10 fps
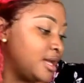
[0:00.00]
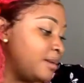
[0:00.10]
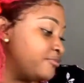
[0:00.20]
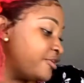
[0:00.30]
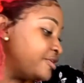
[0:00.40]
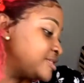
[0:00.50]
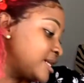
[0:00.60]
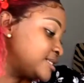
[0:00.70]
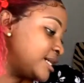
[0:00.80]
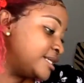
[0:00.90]
I'm very
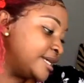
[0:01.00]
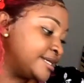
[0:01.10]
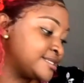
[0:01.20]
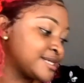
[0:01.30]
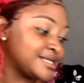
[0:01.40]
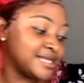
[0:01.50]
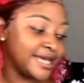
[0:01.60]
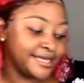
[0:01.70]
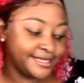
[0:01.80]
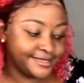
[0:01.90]
scatter
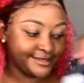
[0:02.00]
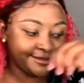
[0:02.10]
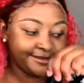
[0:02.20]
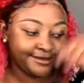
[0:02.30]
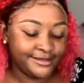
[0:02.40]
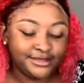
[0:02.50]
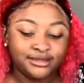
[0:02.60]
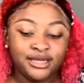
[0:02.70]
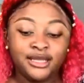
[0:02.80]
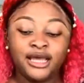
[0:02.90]
headed.
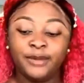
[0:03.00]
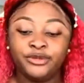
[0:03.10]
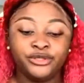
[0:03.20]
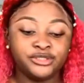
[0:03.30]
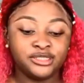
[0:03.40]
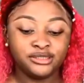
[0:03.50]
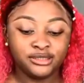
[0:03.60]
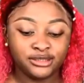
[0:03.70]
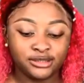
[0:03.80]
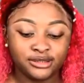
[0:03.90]
I'll be
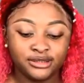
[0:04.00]
using